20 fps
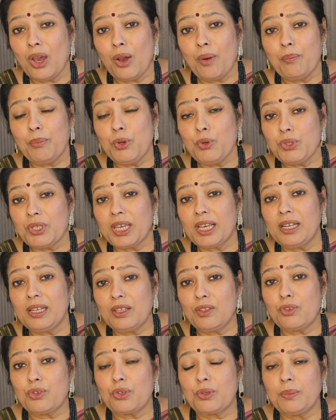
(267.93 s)
musical
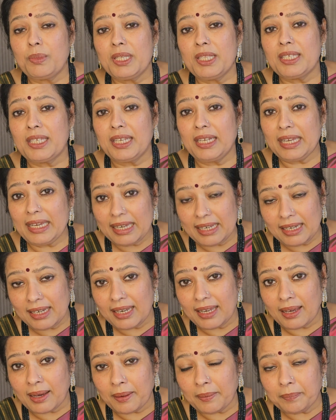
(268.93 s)
instruments in
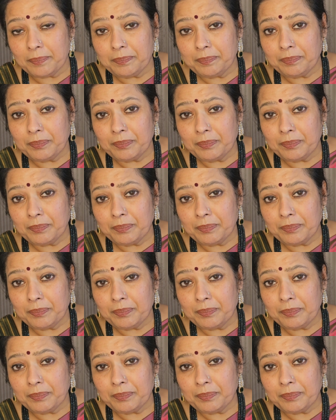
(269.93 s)
India,